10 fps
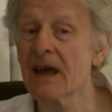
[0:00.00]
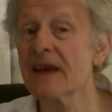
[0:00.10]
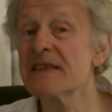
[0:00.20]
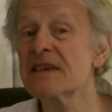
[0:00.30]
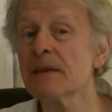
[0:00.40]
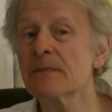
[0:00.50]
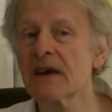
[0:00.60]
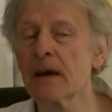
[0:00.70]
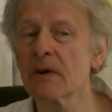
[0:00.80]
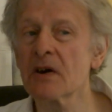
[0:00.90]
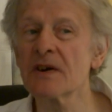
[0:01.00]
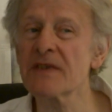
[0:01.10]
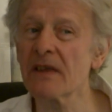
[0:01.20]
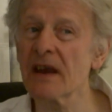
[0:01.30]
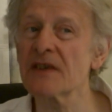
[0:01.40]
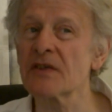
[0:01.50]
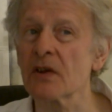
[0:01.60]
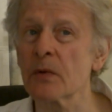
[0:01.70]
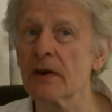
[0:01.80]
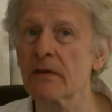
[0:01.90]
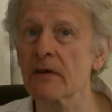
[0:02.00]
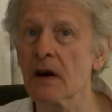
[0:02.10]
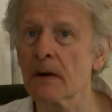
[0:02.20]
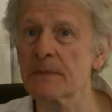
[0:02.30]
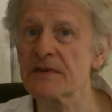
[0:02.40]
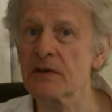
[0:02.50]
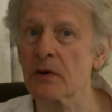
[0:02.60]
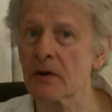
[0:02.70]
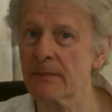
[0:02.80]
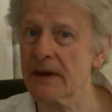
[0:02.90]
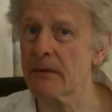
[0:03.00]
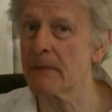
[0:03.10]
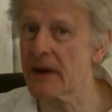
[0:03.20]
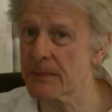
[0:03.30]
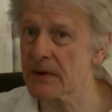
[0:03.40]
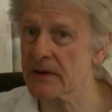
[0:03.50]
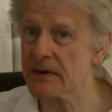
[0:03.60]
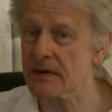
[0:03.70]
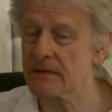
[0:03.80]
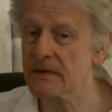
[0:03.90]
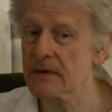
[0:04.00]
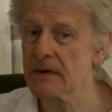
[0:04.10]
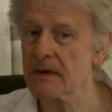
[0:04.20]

at the same time, because of the nature of the Queen of Cups, who can be manipulative,